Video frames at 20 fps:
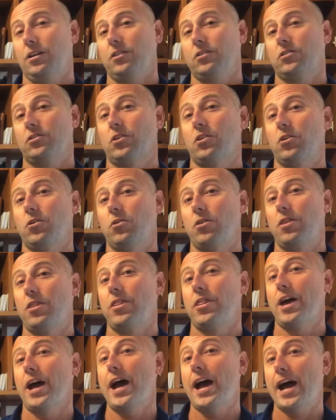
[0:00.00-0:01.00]
So
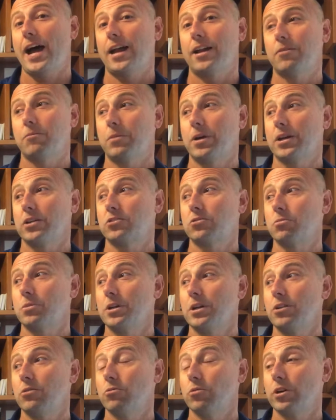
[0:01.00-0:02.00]
that makes
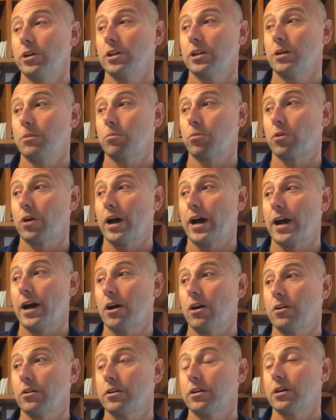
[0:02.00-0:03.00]
me really
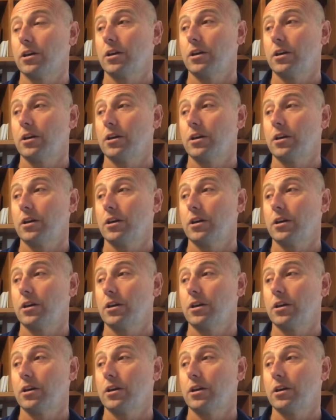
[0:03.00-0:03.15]
proud,